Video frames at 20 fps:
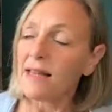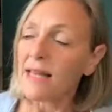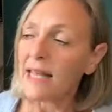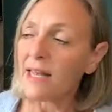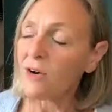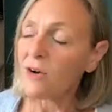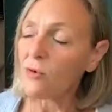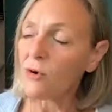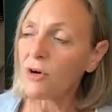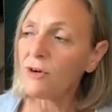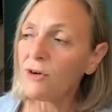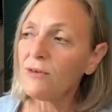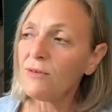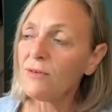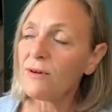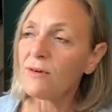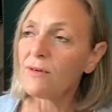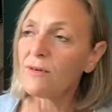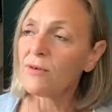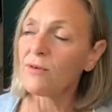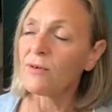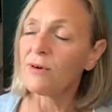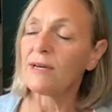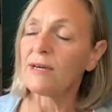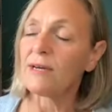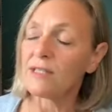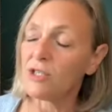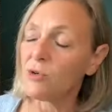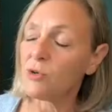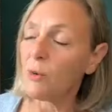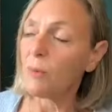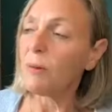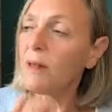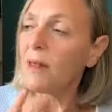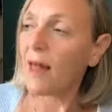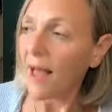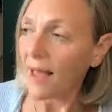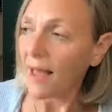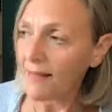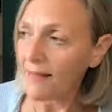In order or to
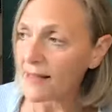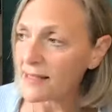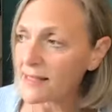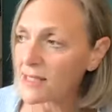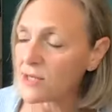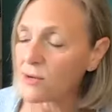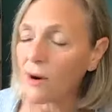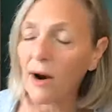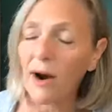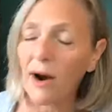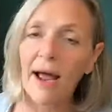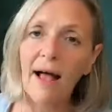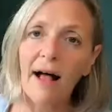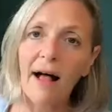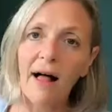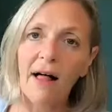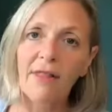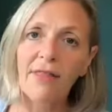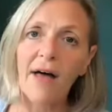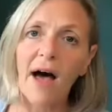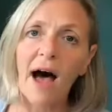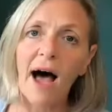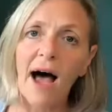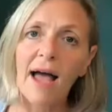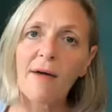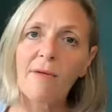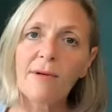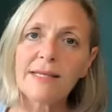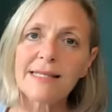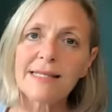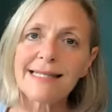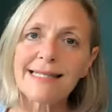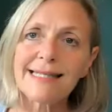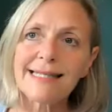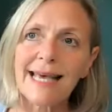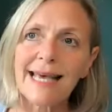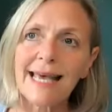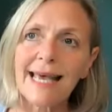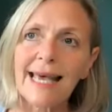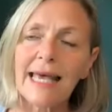apply this to our health, I would
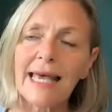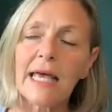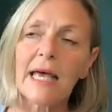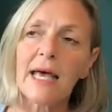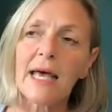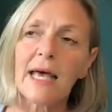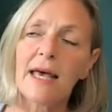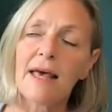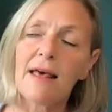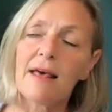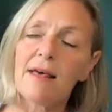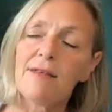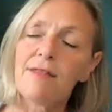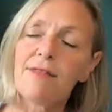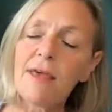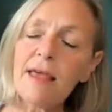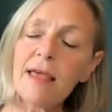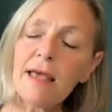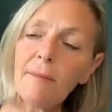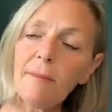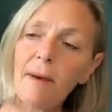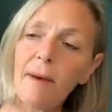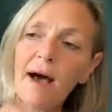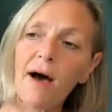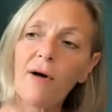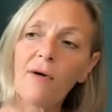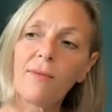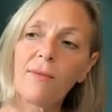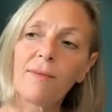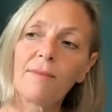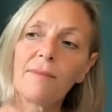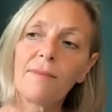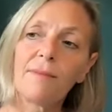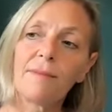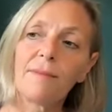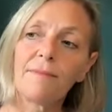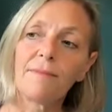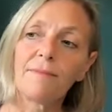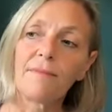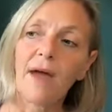say, think about,
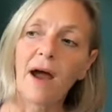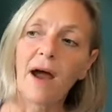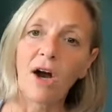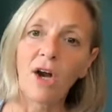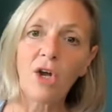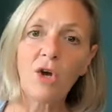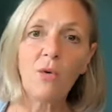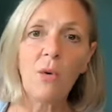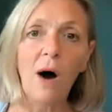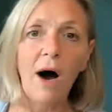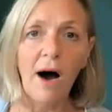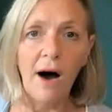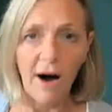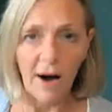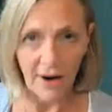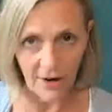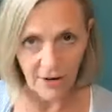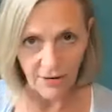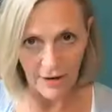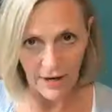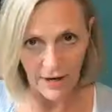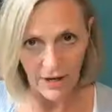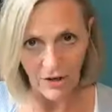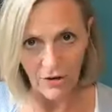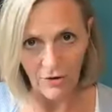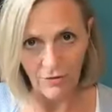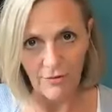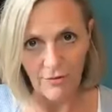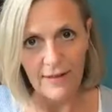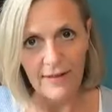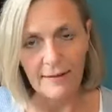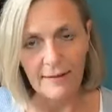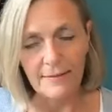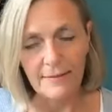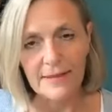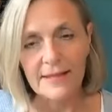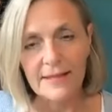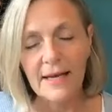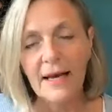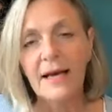are you honoring your
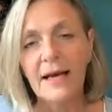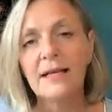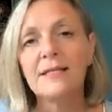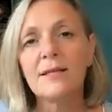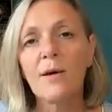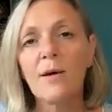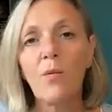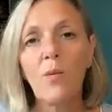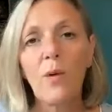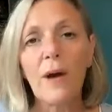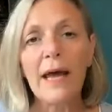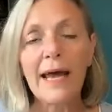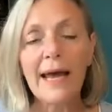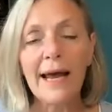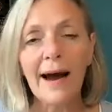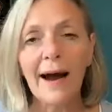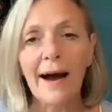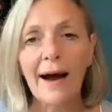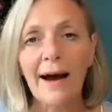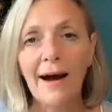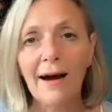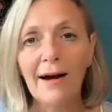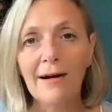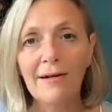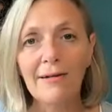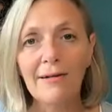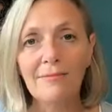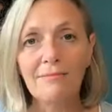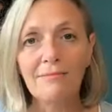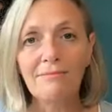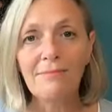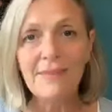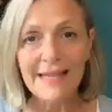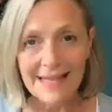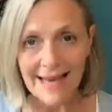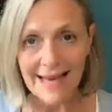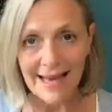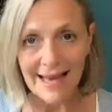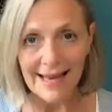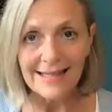rhythms? So we are
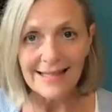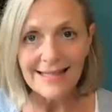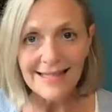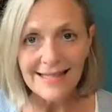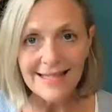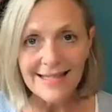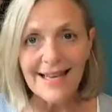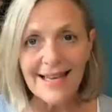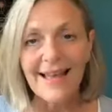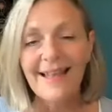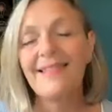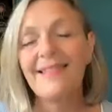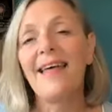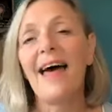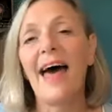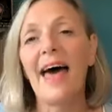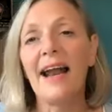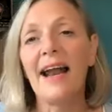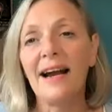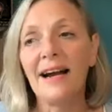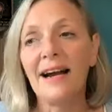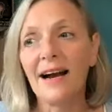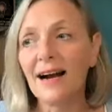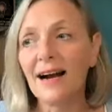beings that